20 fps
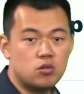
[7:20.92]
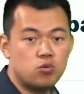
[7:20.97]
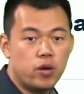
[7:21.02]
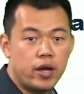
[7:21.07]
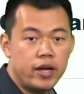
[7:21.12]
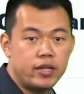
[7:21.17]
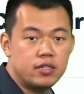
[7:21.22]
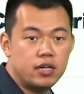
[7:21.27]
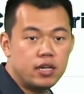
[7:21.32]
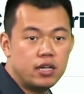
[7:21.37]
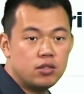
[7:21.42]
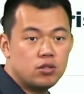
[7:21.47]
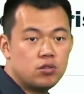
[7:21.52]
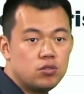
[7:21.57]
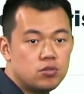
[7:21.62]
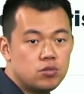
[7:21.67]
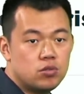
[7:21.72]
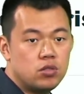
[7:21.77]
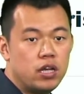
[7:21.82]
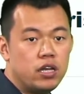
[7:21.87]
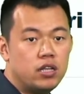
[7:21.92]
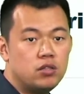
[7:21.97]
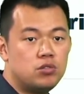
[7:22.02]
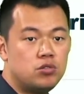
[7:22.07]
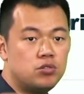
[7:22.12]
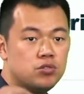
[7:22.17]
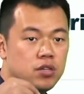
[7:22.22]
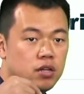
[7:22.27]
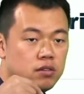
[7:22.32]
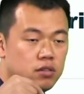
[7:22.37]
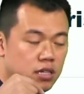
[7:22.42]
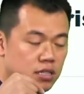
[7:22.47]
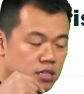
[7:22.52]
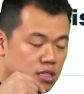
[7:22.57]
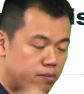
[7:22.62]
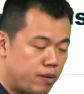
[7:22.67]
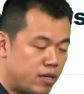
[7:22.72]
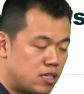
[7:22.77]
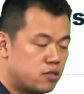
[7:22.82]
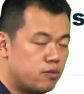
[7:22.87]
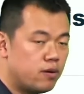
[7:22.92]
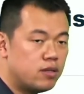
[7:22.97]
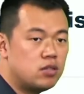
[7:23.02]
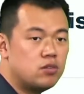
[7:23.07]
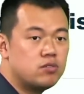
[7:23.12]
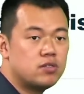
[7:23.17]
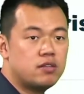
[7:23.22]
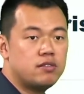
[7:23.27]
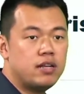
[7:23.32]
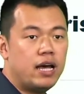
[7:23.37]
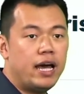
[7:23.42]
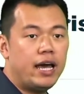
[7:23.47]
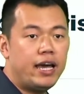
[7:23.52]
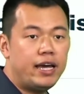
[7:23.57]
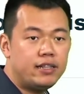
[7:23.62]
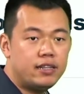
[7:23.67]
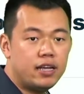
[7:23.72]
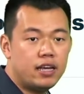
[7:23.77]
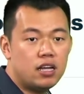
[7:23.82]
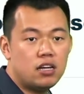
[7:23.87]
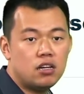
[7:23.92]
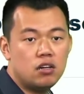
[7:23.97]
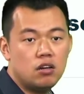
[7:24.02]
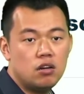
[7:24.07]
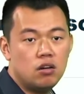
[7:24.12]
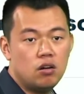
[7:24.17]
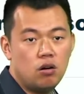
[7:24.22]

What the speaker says: rate in semester 1 2018,